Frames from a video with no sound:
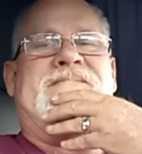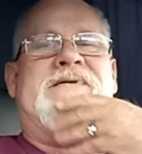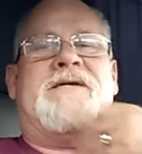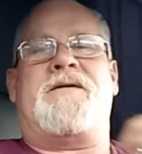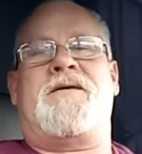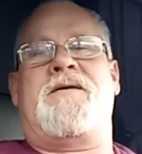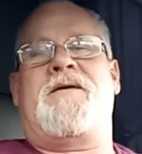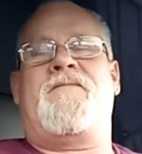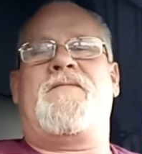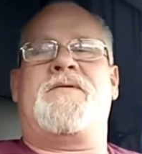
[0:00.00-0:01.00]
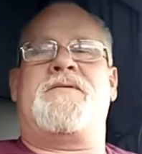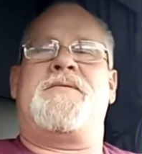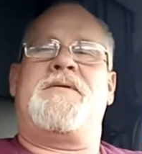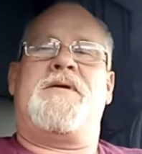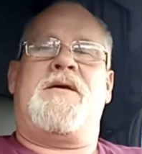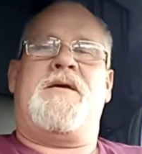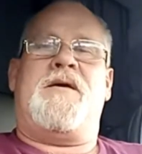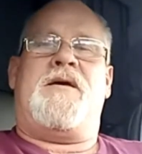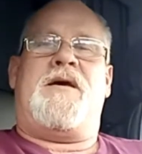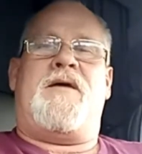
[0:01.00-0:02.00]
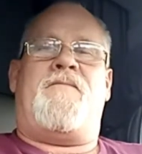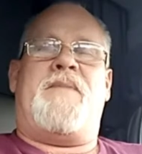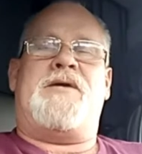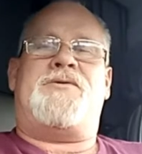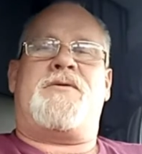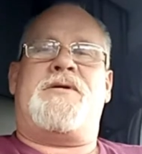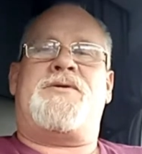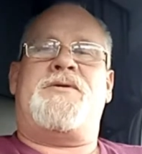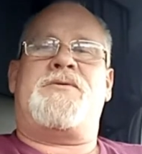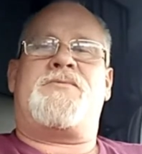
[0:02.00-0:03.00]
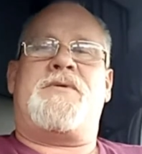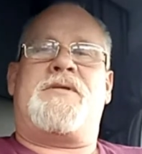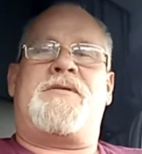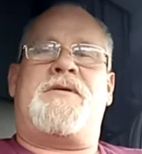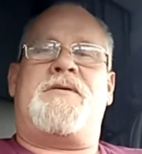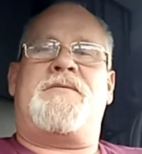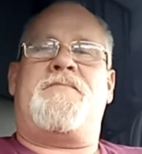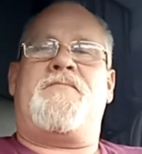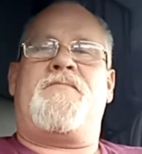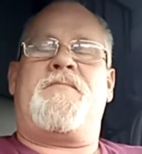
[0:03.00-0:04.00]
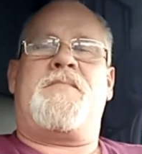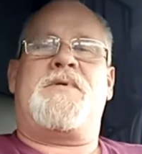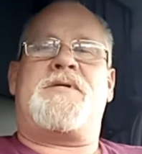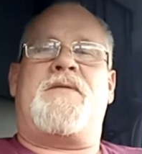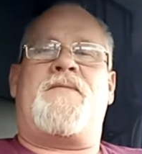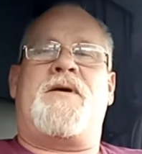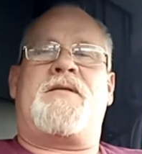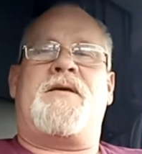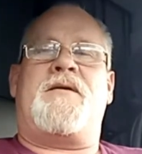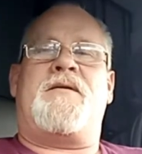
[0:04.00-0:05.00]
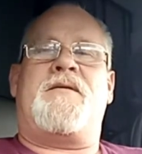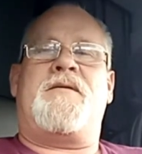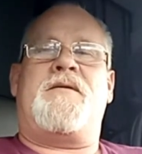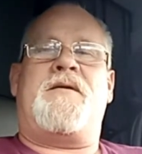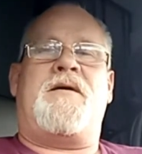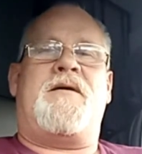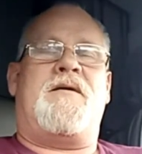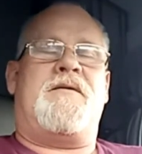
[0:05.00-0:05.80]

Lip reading: Yeah, I have major issues with stuff like that. Uh,